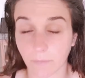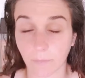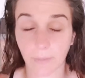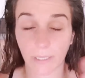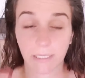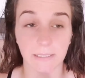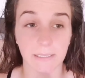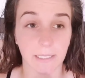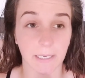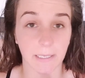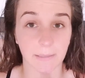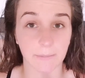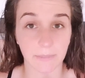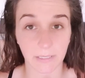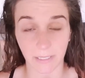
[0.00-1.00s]
But,
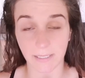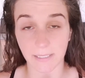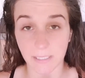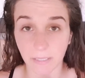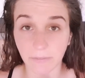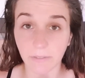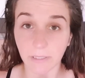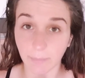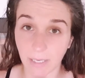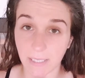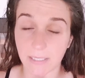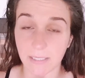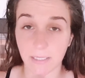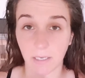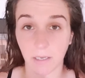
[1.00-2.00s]
um, but yeah, there's definitely
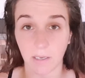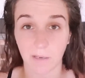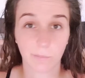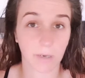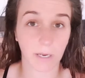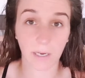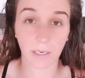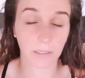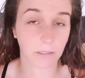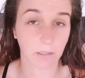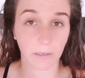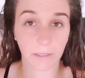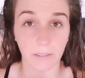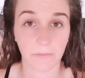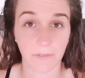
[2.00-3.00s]
places that you can park
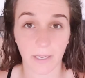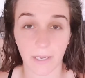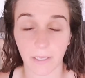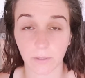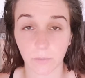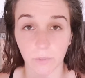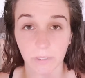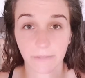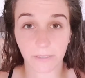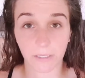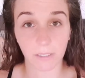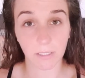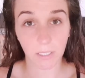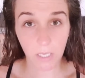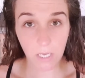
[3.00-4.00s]
like your van or
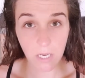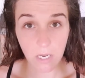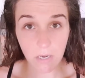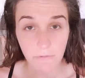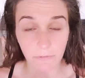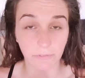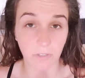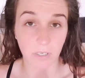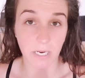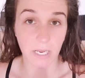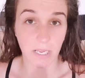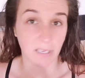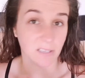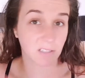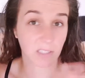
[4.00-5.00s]
whatever for
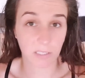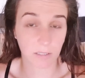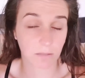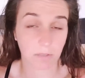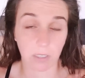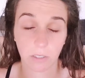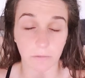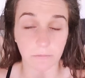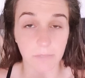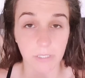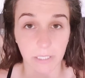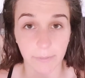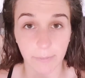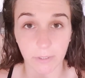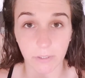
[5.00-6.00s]
free and just you know
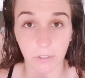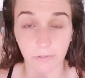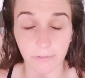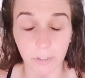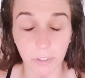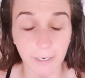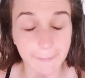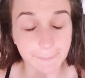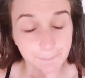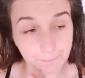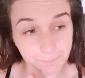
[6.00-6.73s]
sleep in overnight.